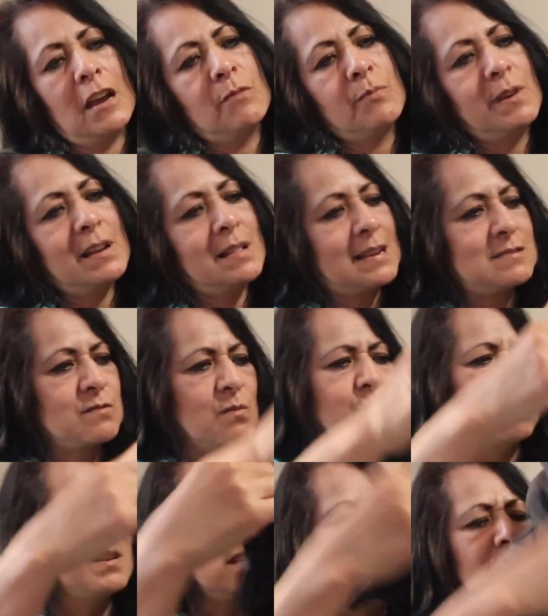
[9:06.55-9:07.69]
I realized, so
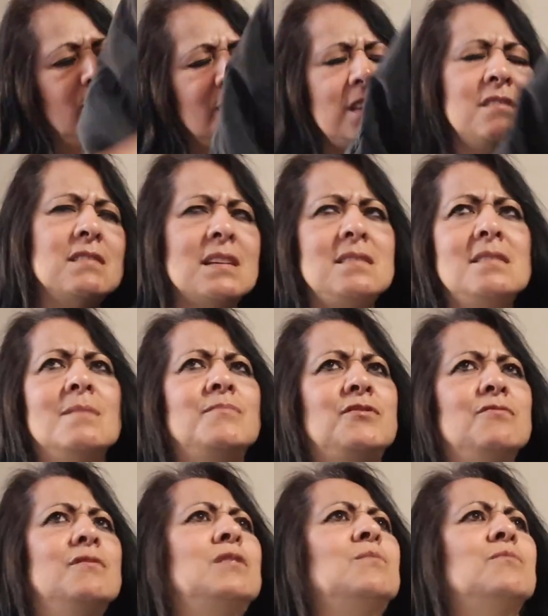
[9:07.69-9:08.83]
what do you end up
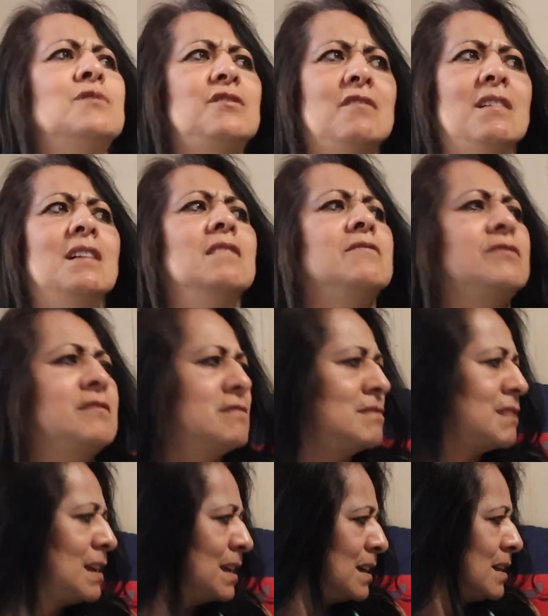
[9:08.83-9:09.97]
doing when you're out
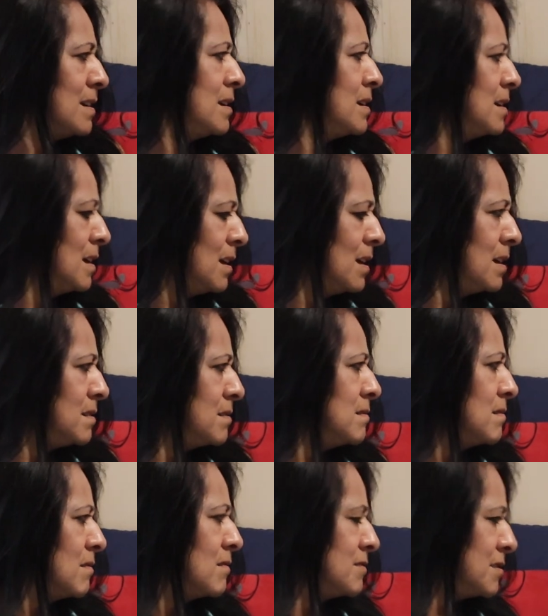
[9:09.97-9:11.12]
there and
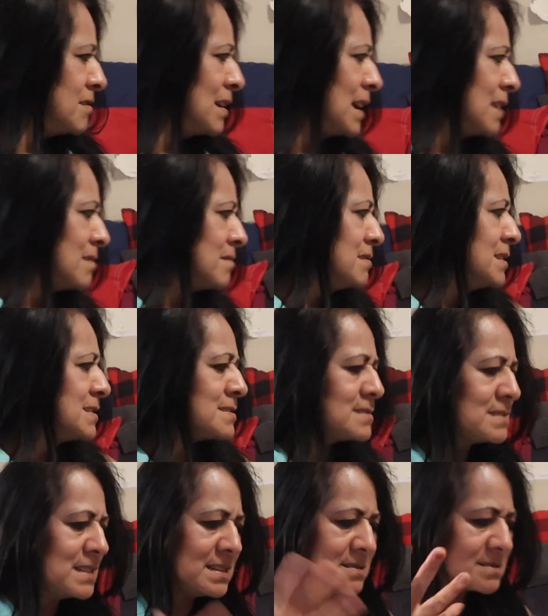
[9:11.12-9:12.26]
you're not
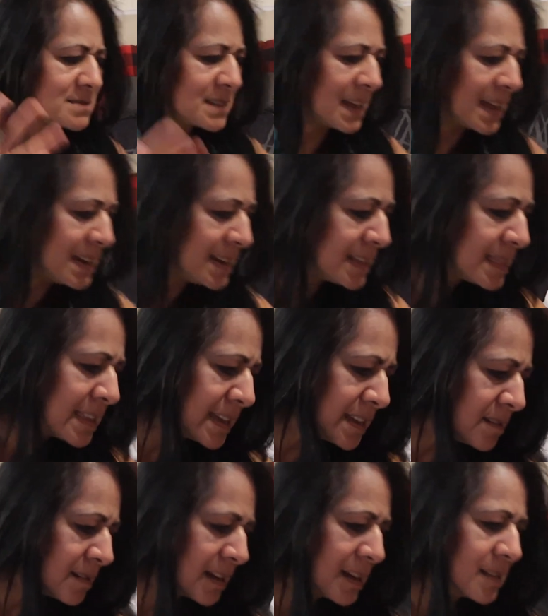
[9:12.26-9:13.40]
listening to anything,
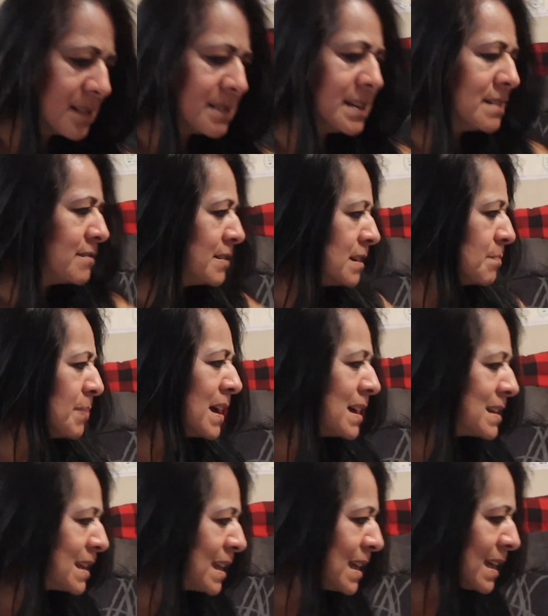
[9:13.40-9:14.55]
you're not hearing a
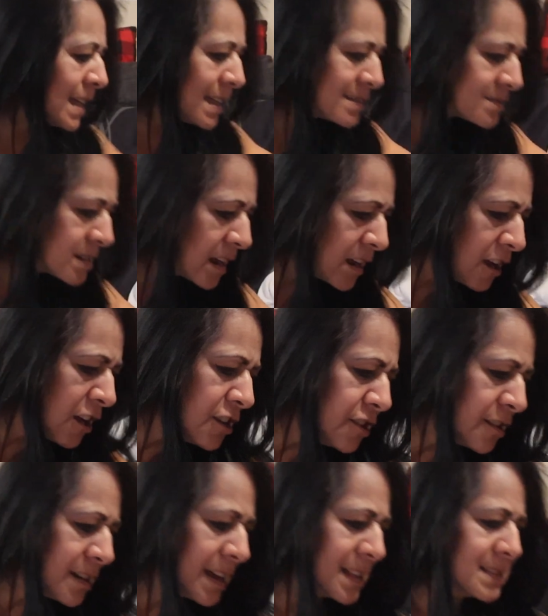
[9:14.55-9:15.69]
podcast,
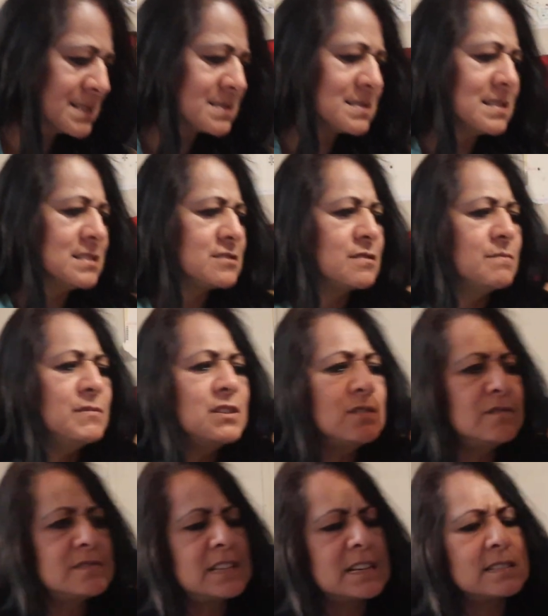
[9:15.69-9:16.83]
you're not listening to
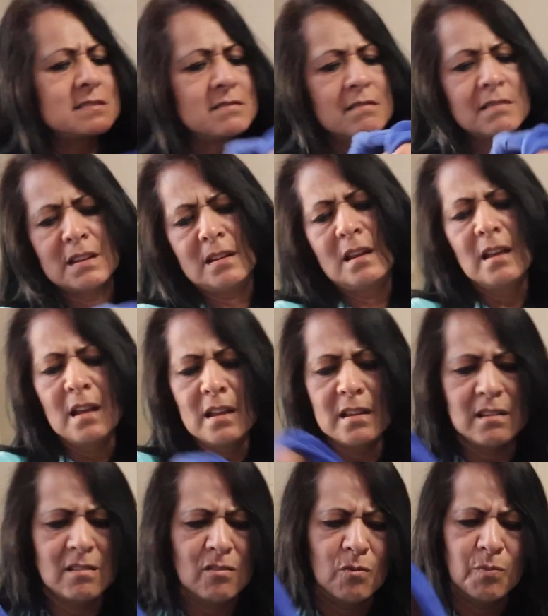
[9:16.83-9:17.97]
music, so then
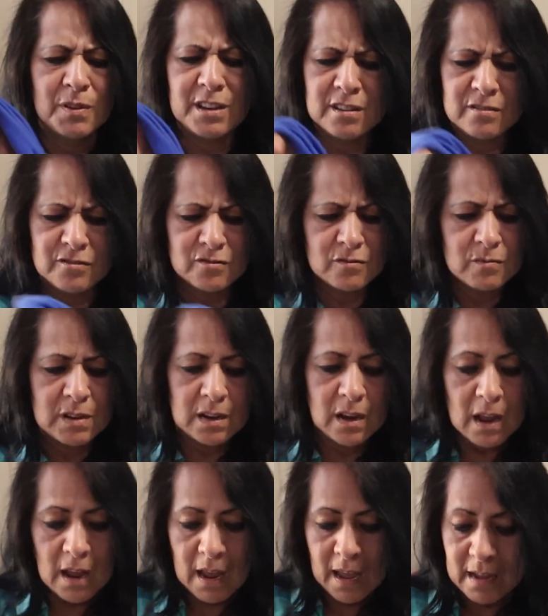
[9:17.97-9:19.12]
what are you doing?
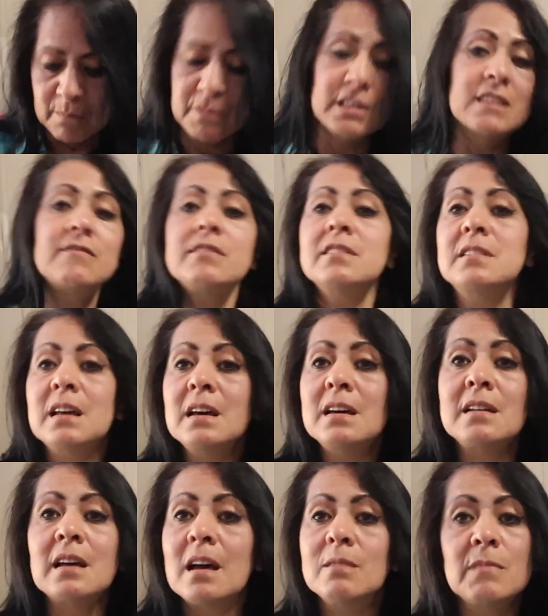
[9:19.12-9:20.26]
And believe it or
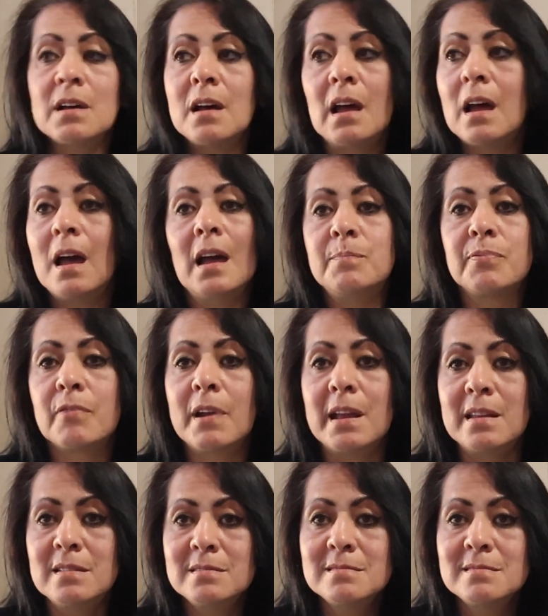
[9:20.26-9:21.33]
not, I pray.